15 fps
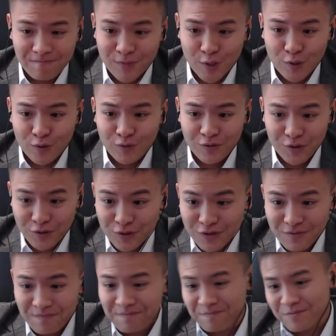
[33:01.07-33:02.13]
good,
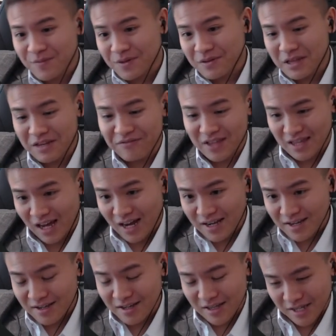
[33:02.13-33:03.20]
leave a
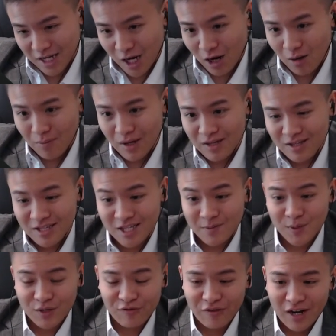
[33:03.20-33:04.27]
like, comment, and
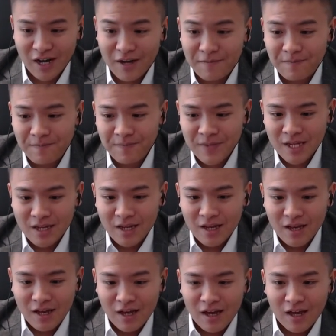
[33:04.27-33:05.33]
subscribe.
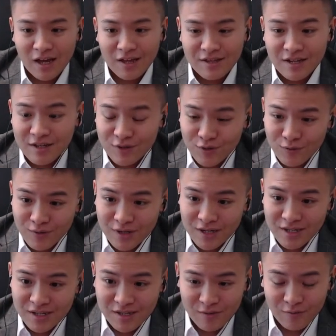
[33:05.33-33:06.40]
And as
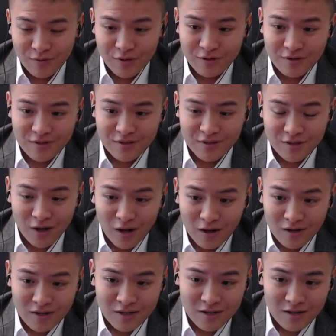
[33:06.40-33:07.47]
always, we're gonna
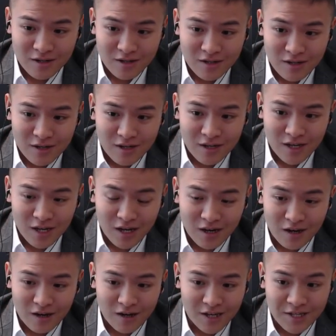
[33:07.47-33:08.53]
talk
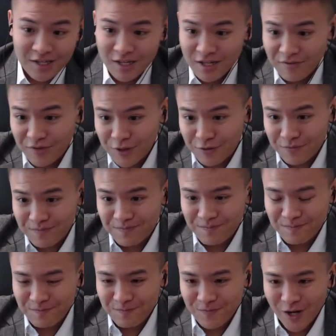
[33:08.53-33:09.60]
in another video.
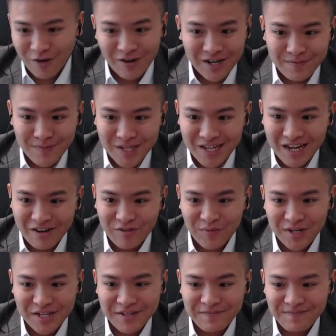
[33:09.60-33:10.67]
All right, take care, everybody.